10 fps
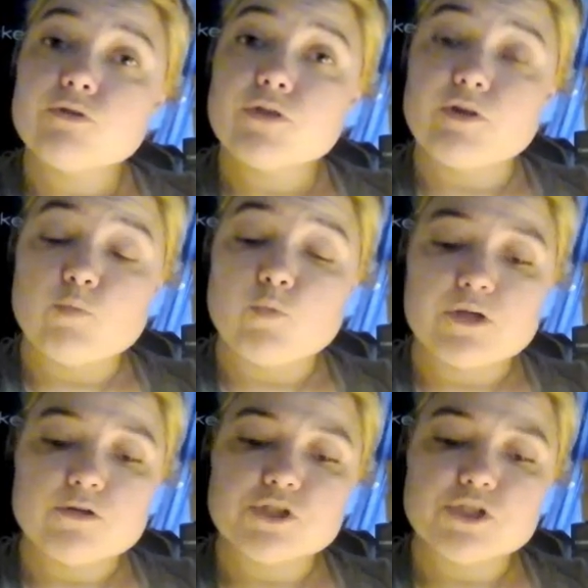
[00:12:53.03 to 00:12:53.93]
than what
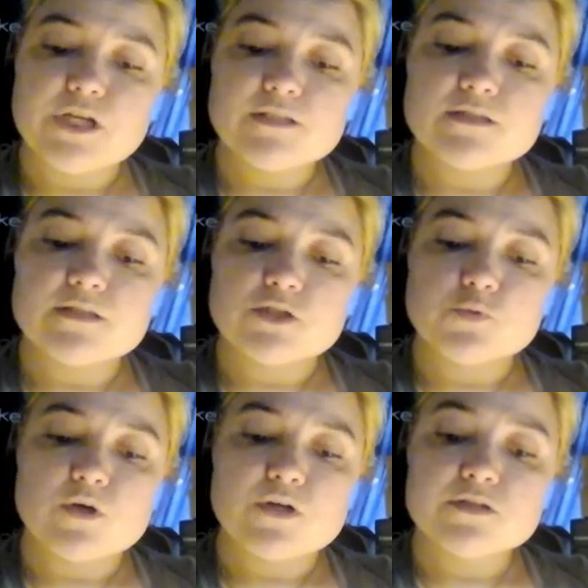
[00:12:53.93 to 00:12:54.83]
your chain stitch
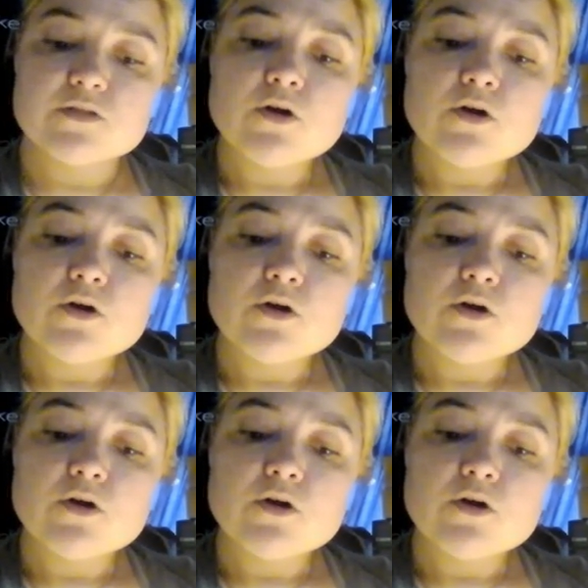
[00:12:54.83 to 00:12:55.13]
was.